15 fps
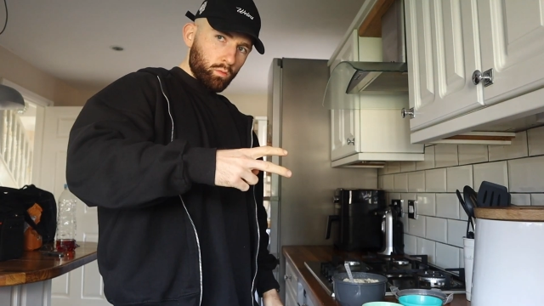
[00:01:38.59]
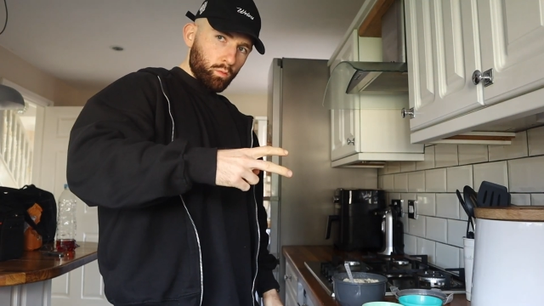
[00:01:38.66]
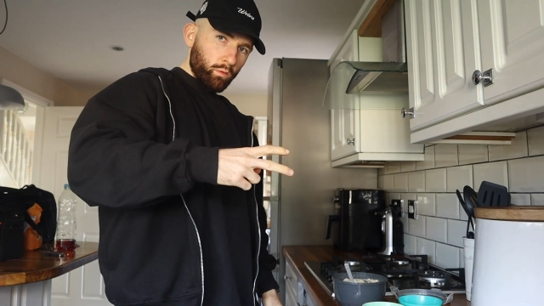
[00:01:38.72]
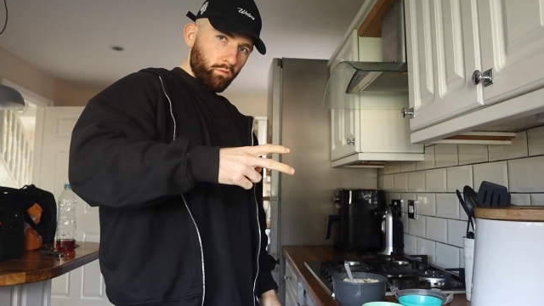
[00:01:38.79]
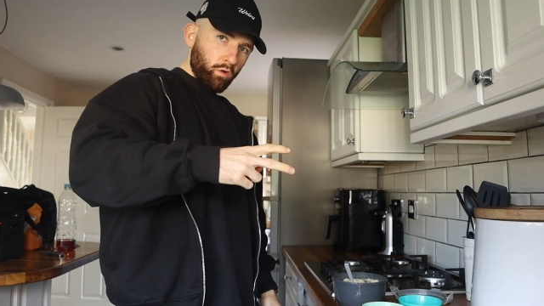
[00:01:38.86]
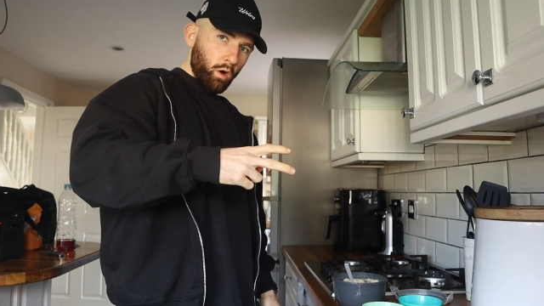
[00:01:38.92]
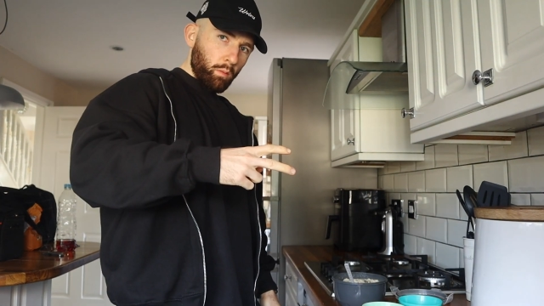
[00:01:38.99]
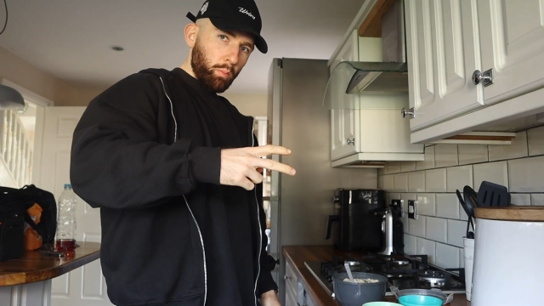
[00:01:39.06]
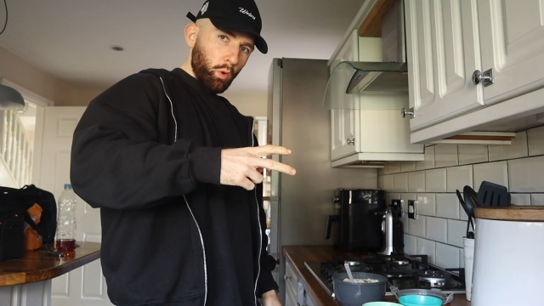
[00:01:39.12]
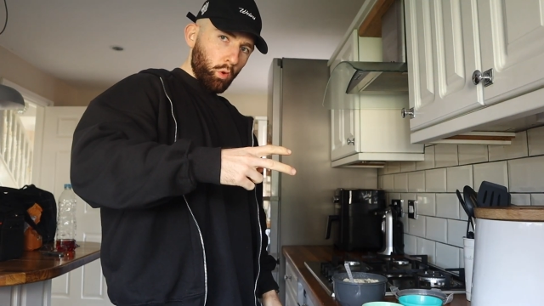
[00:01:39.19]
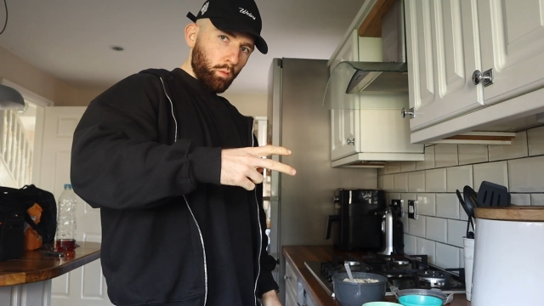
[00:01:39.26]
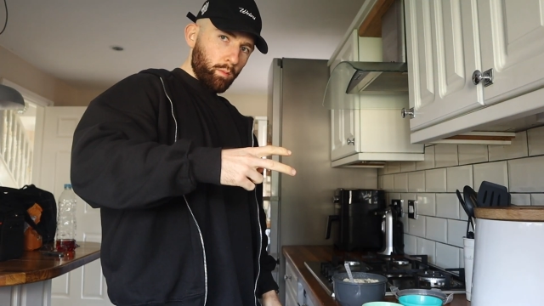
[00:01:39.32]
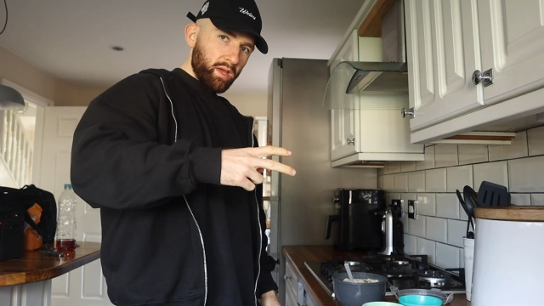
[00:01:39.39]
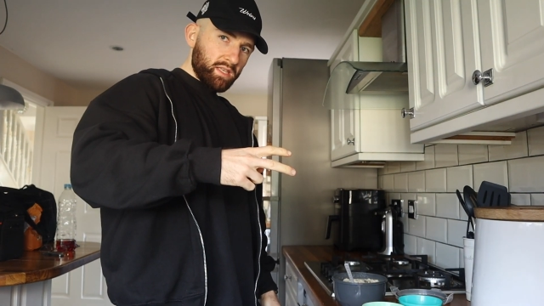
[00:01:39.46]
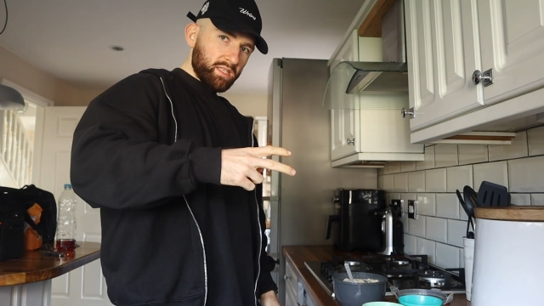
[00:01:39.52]
We've got
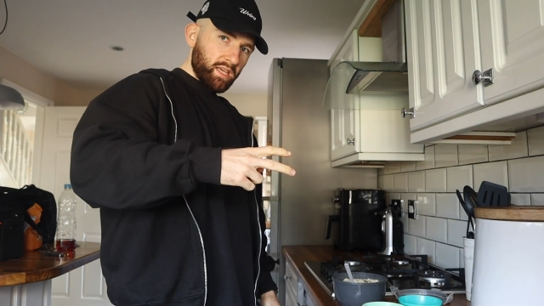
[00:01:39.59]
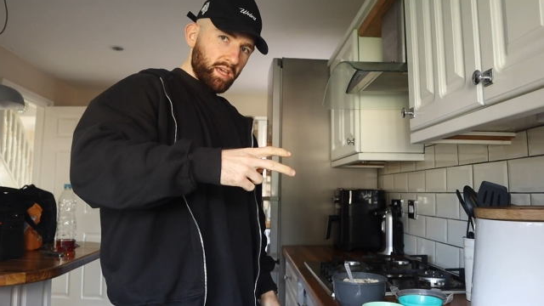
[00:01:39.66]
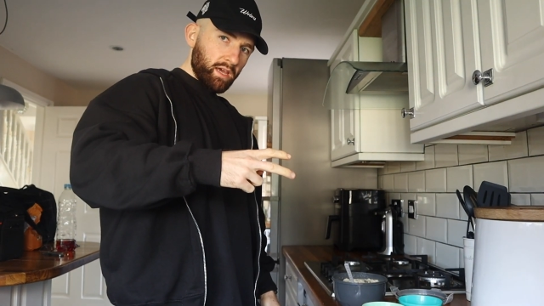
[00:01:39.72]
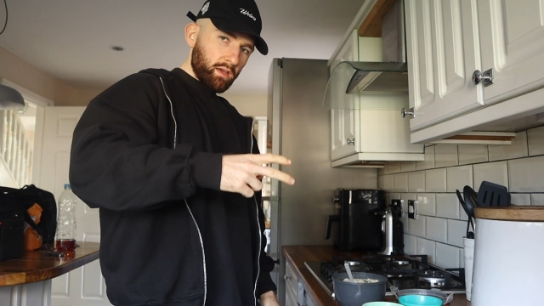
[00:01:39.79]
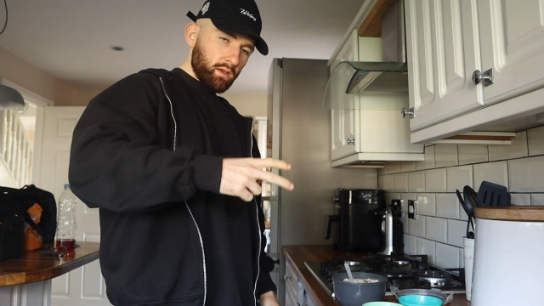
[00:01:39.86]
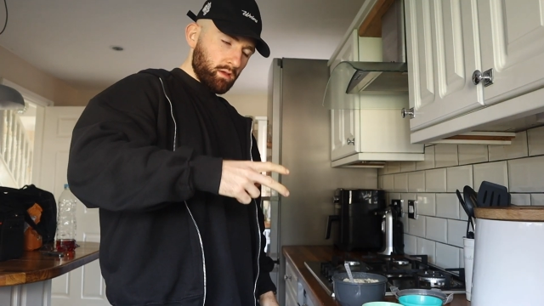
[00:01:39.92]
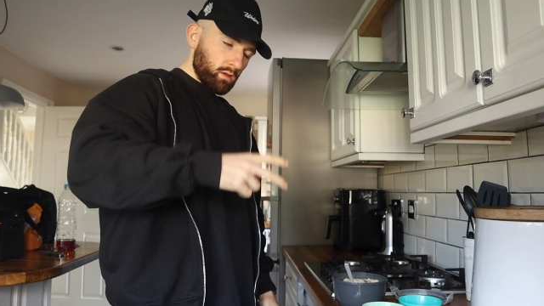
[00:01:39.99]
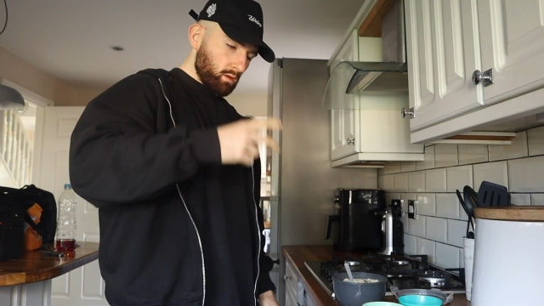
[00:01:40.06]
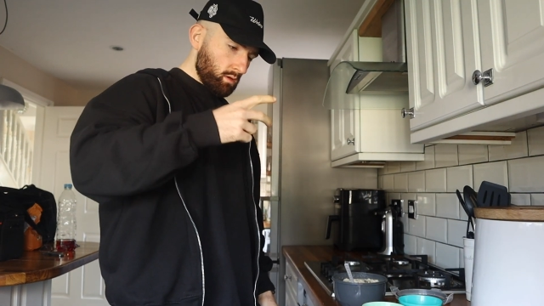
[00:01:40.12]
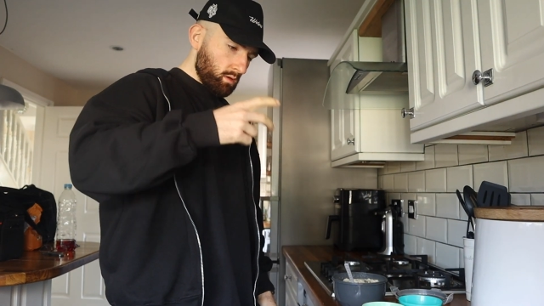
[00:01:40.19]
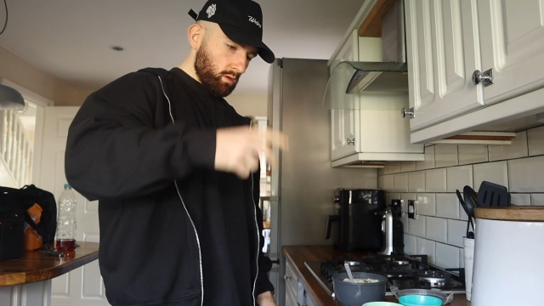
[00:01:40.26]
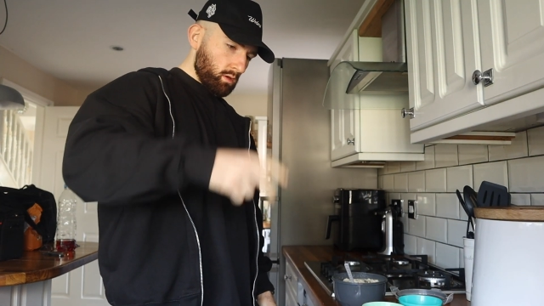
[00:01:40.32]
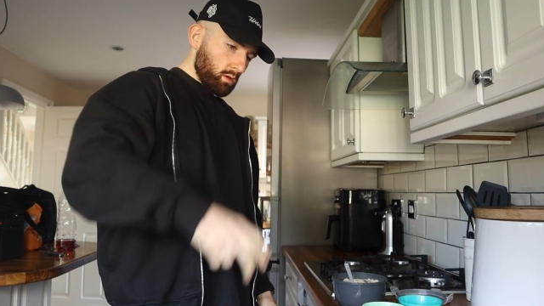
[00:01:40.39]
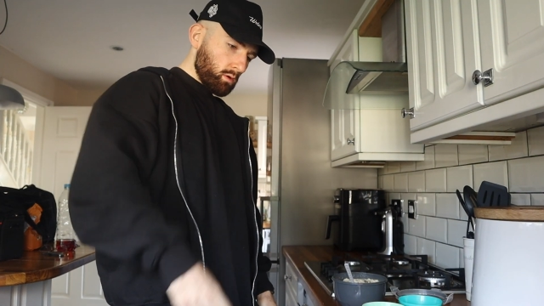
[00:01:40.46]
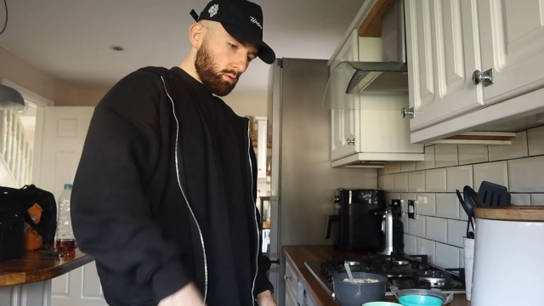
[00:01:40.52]
Pull B Tit,
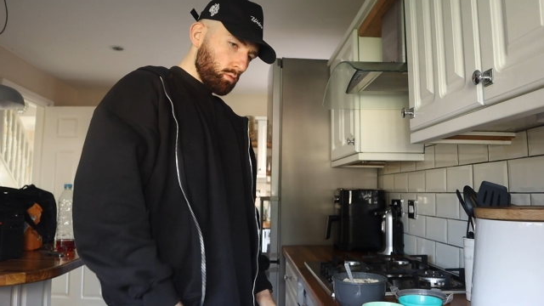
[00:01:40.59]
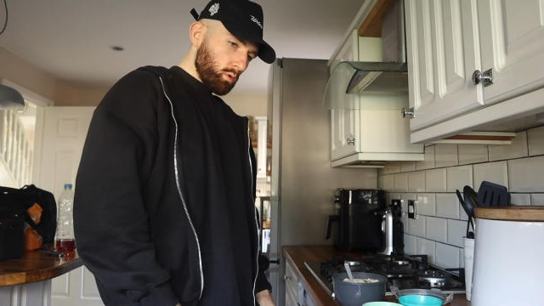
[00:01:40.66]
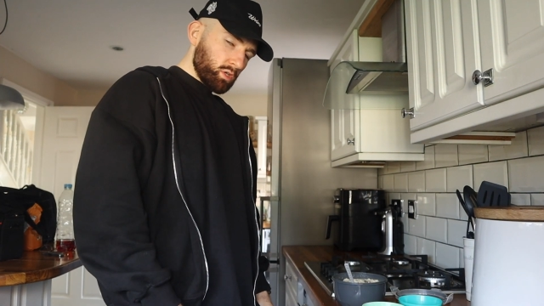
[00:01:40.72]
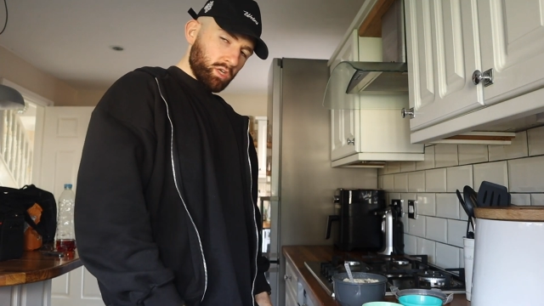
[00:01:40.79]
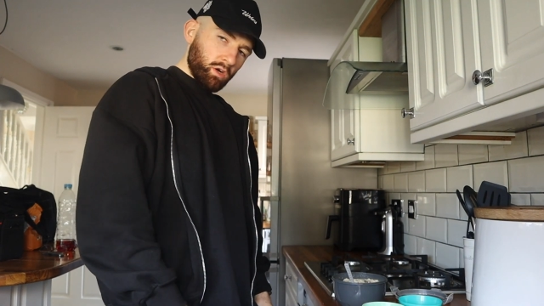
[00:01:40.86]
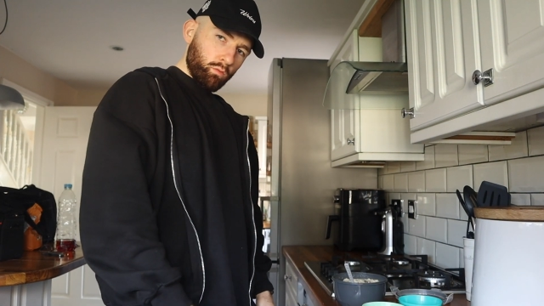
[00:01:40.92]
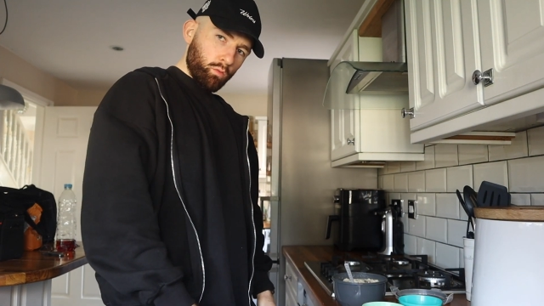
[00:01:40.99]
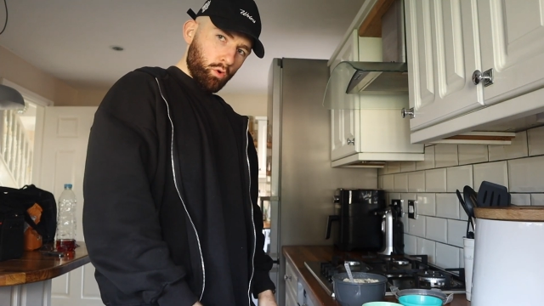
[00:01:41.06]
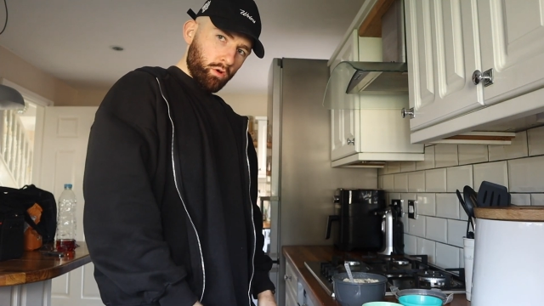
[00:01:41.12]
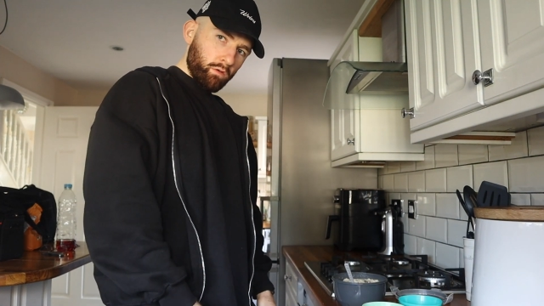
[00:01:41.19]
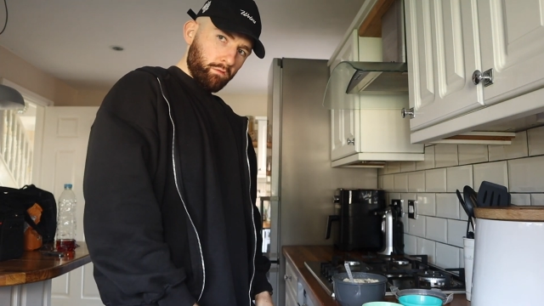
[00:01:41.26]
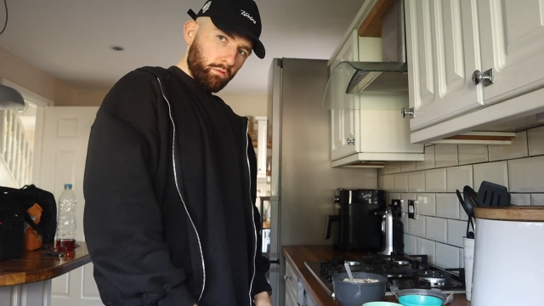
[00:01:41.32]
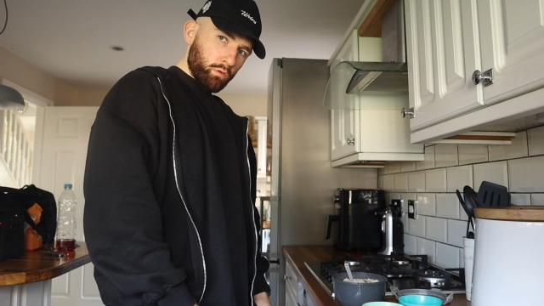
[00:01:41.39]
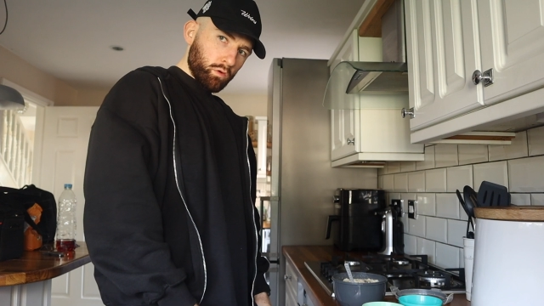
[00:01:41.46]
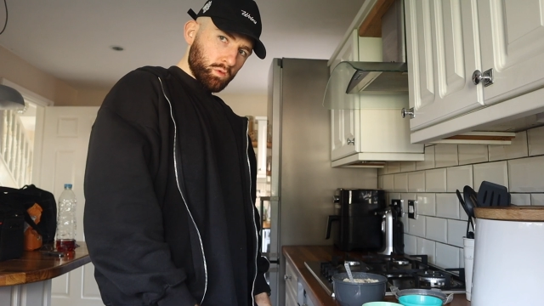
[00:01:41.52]
which I'll walk you
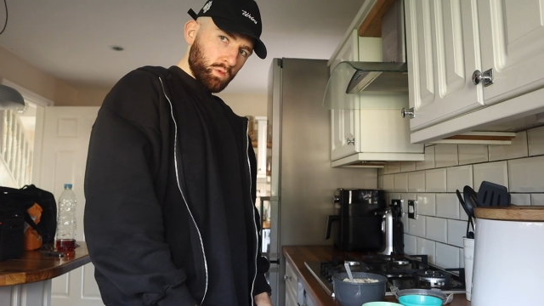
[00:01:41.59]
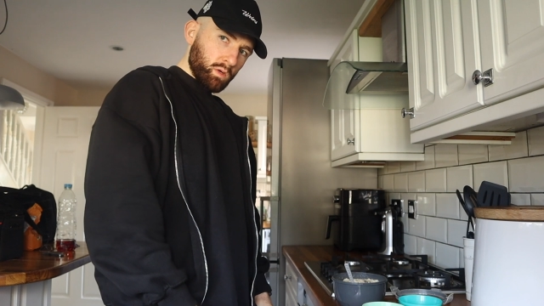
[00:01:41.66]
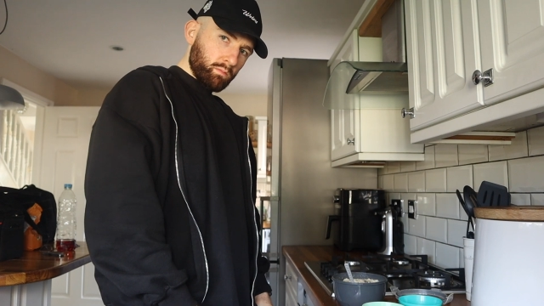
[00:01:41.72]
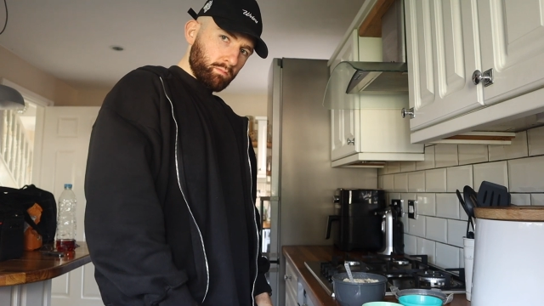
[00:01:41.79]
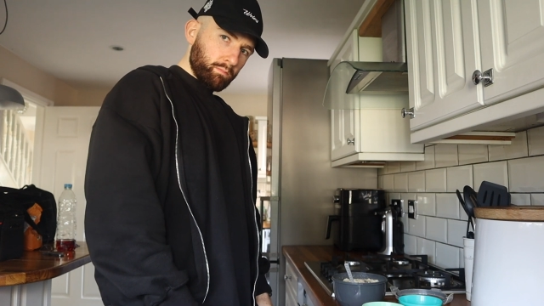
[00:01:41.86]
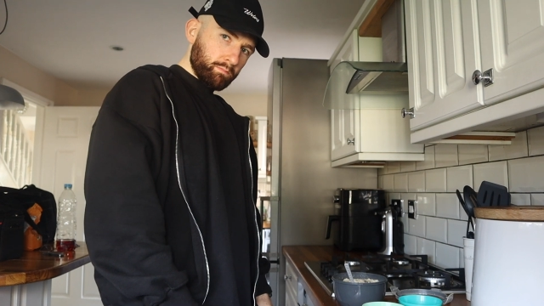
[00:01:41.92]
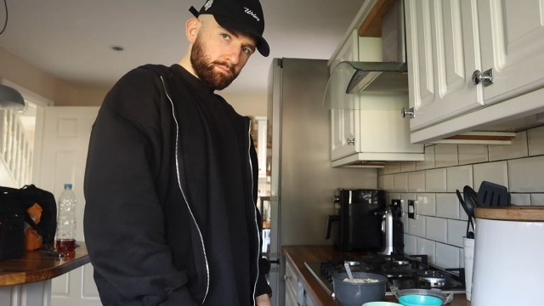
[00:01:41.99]
through as well.